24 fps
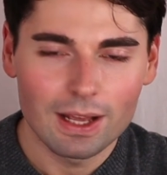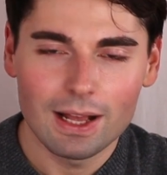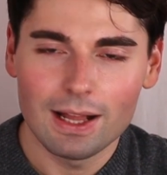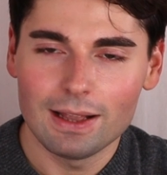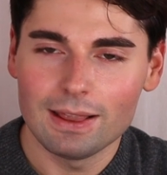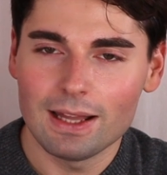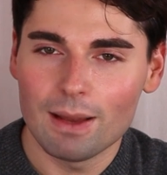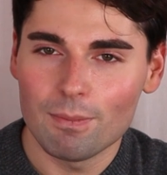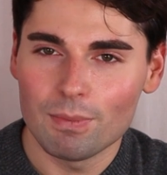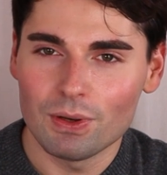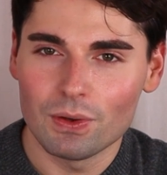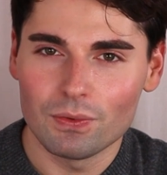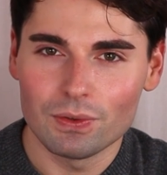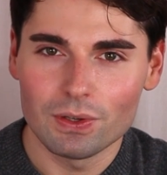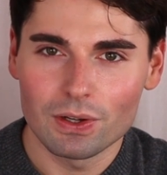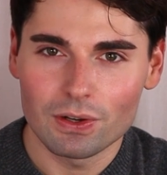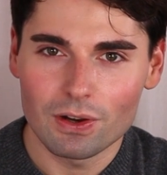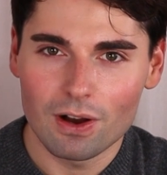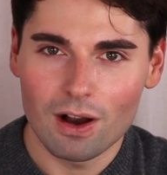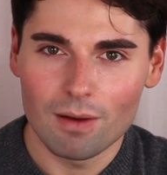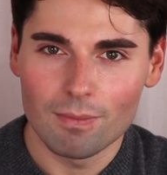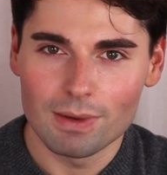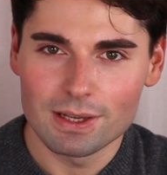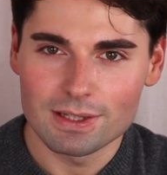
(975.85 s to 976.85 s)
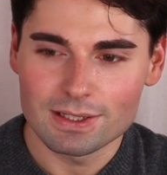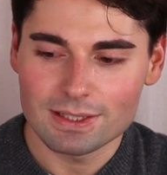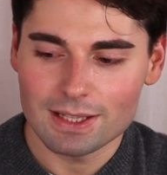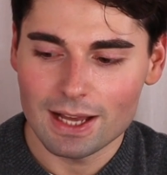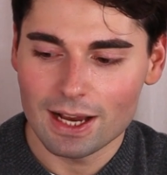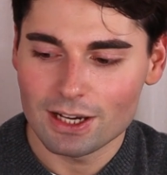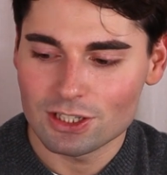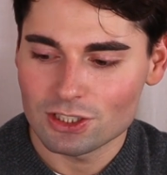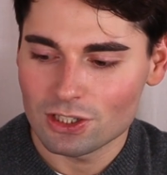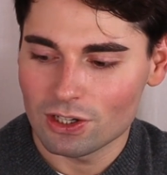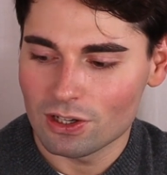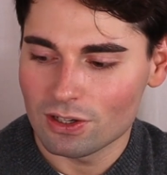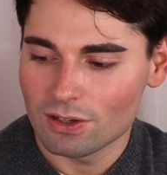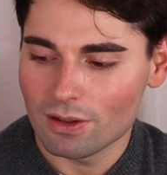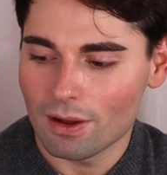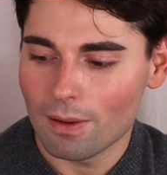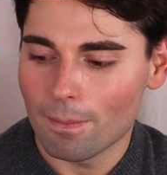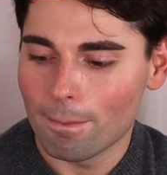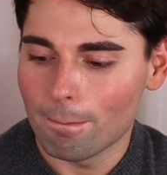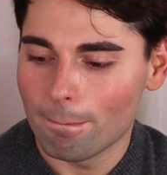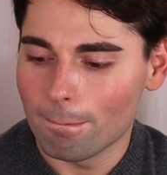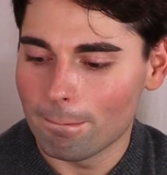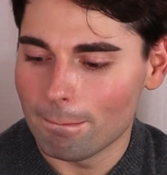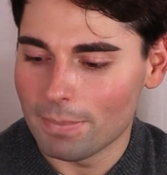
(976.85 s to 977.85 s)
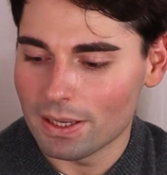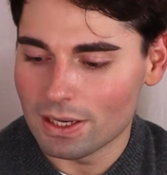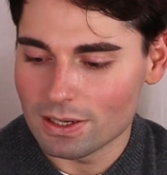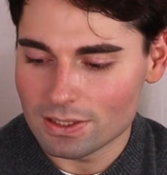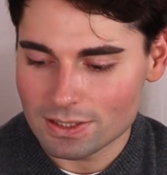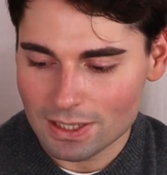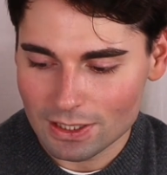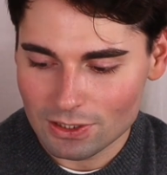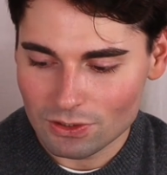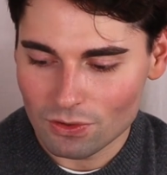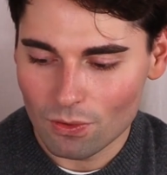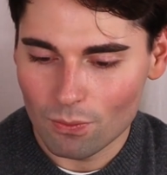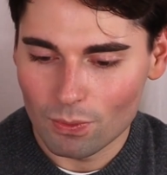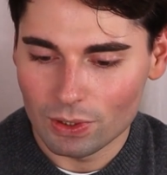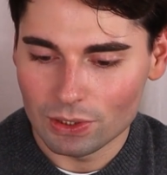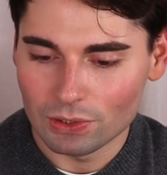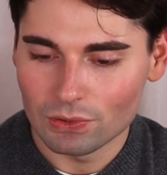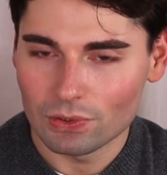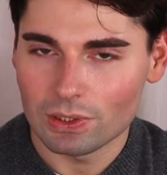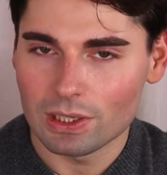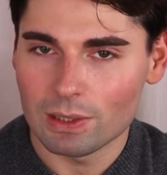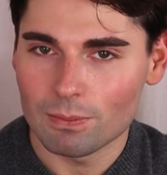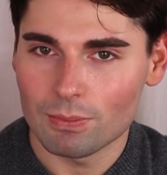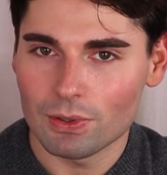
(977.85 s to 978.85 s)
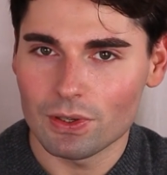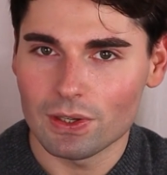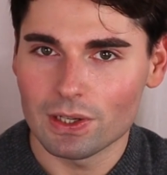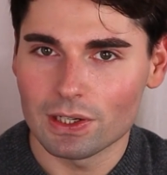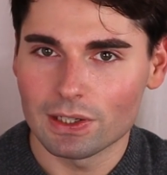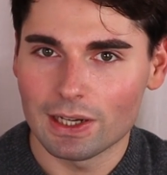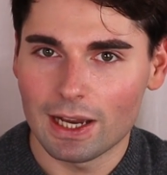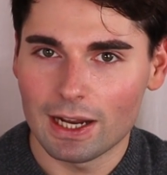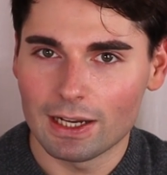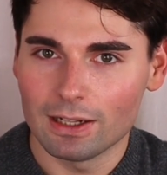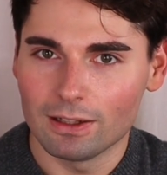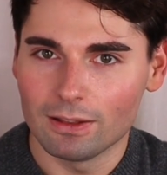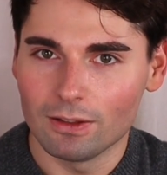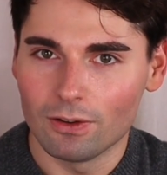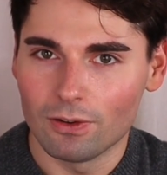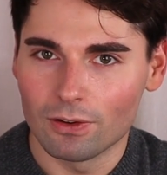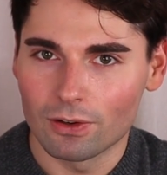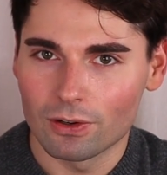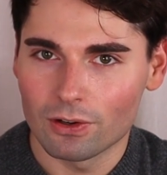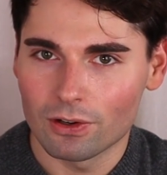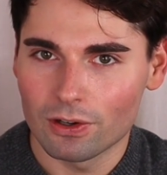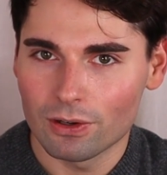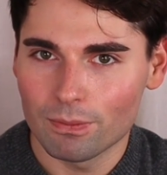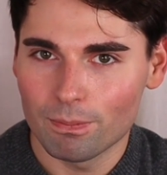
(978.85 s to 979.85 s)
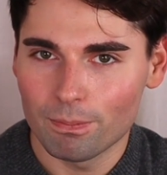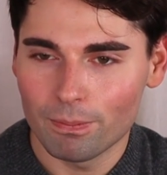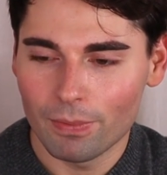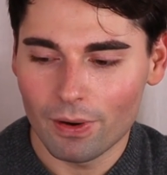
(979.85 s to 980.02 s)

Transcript: let me know in the comment section because I don't want to keep you here any longer.